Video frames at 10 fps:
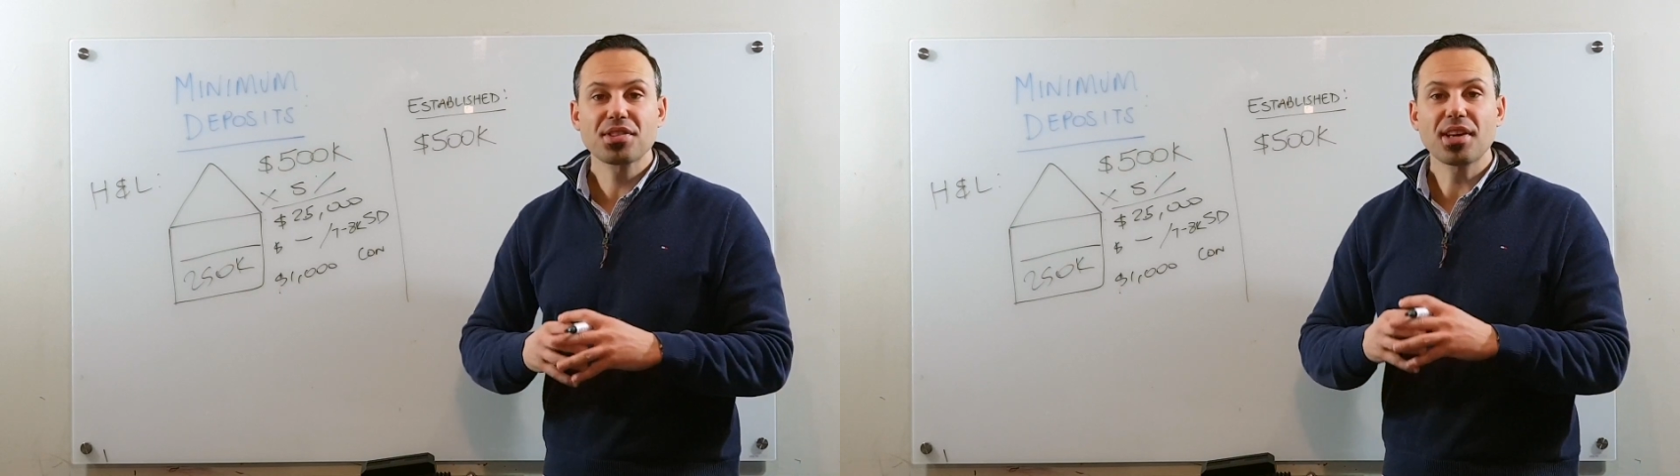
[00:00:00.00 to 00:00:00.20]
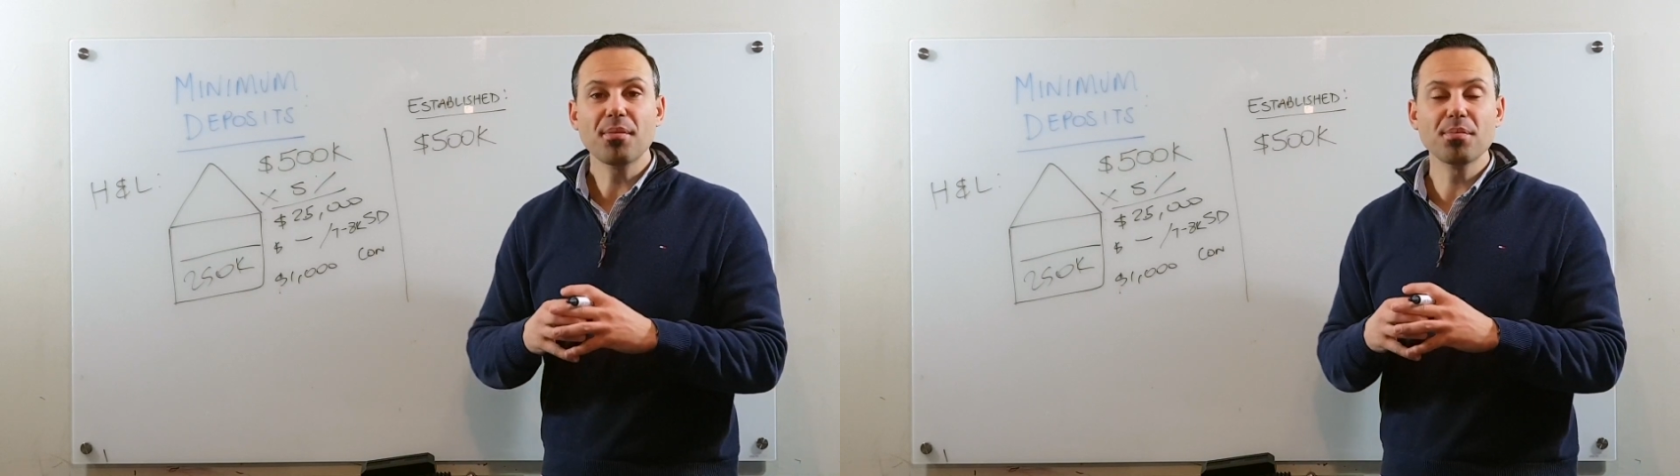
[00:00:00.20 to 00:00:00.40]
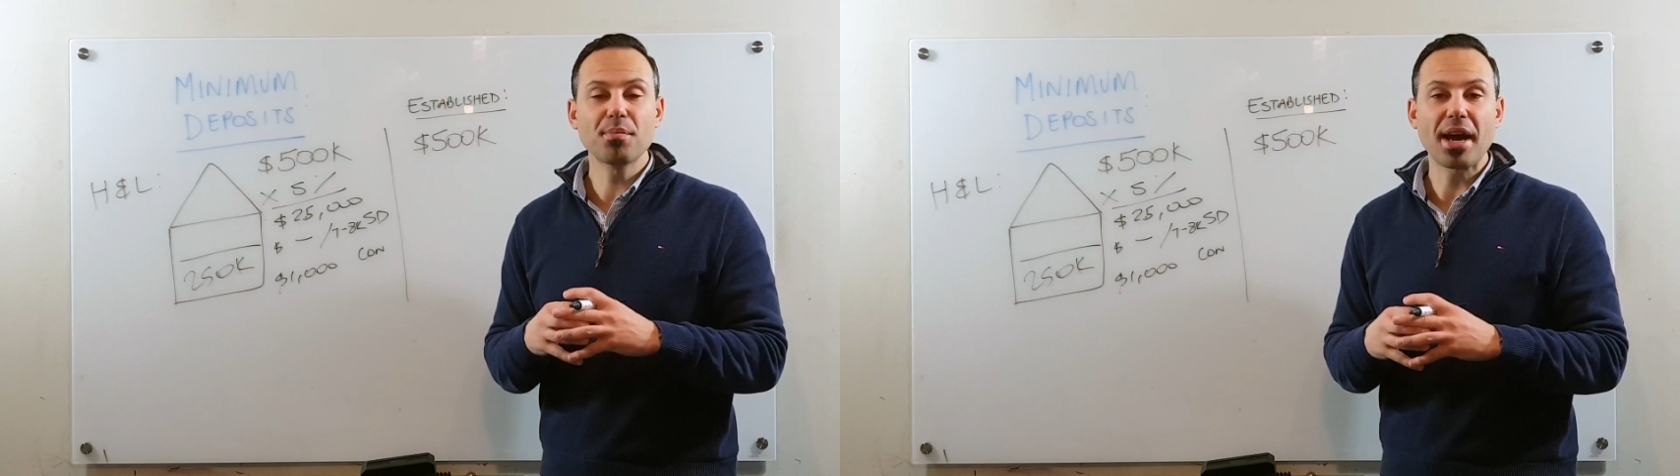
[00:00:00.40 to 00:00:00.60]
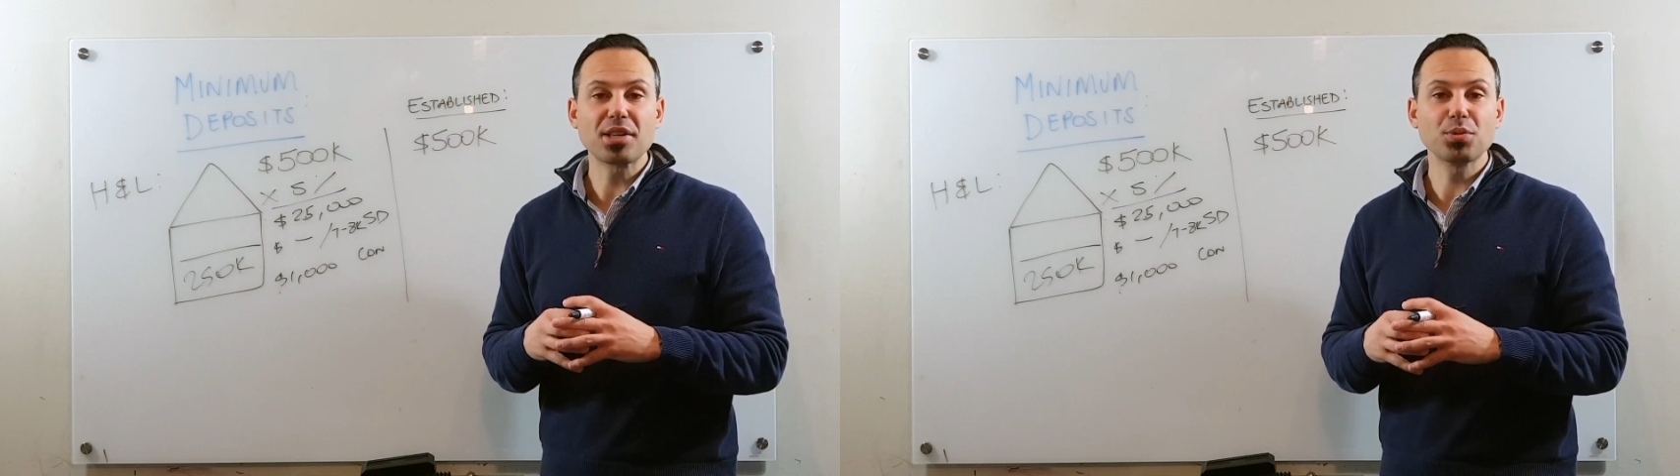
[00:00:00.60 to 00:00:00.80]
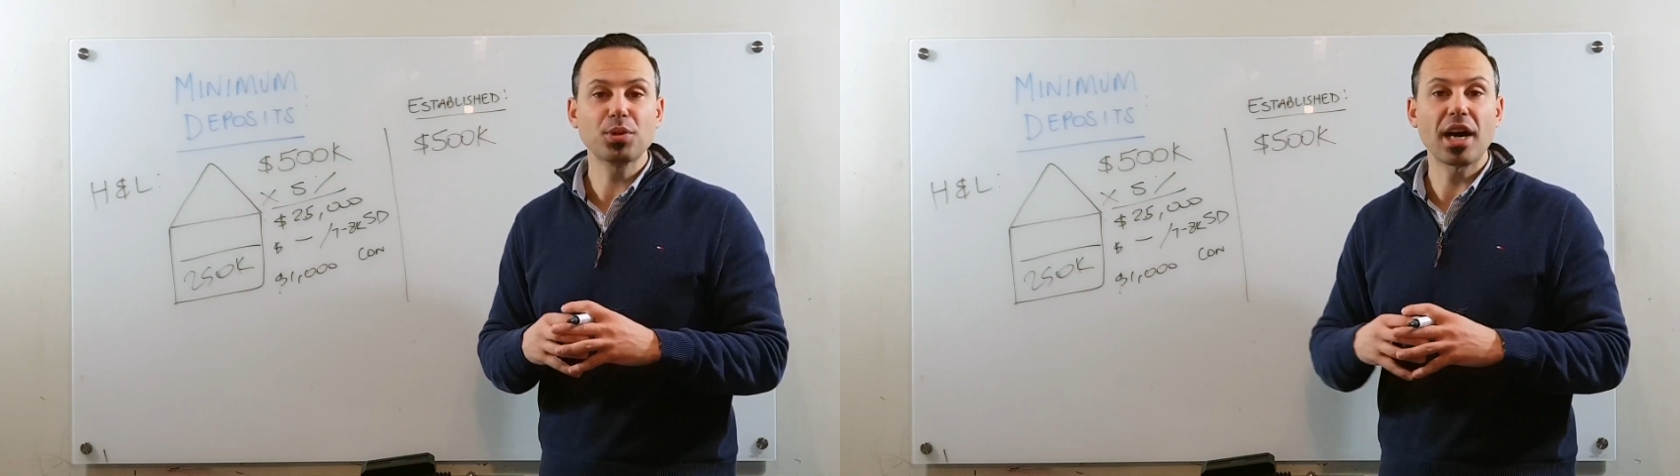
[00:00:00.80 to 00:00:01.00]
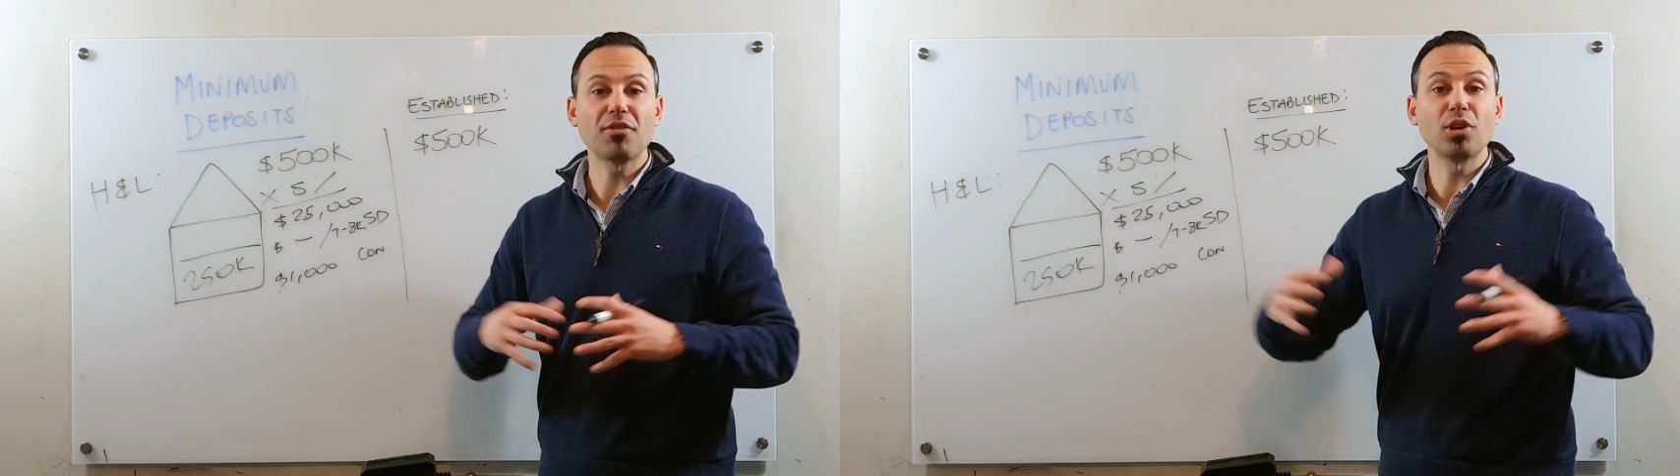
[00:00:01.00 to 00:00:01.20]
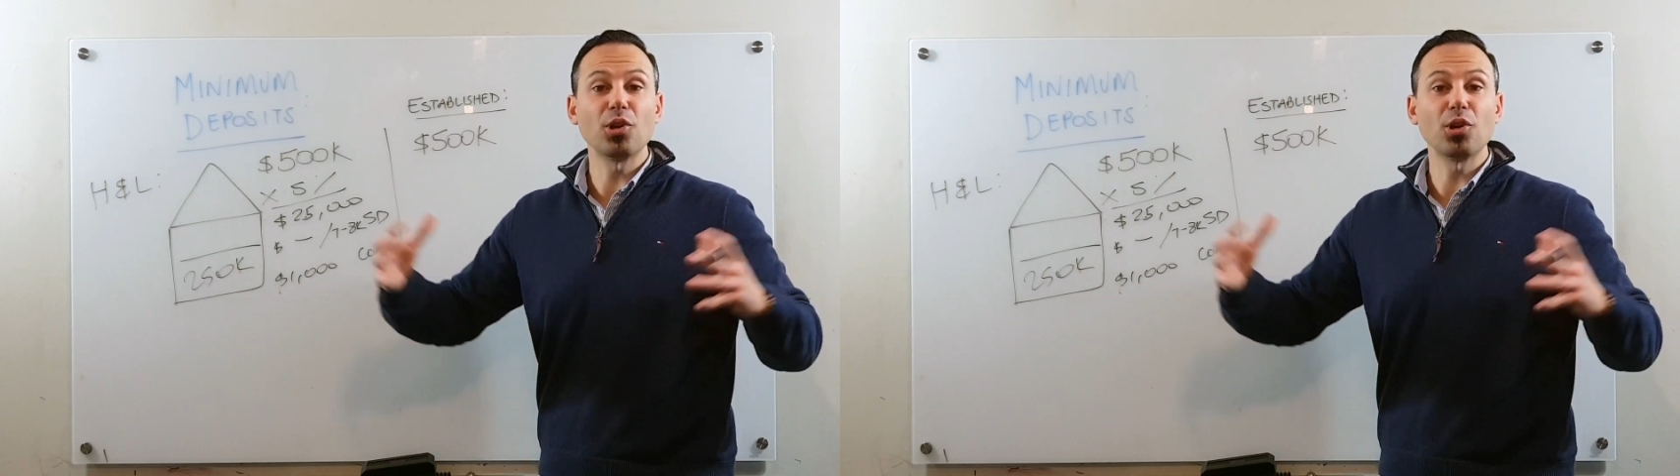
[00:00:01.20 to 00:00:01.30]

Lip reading: some banks will cover a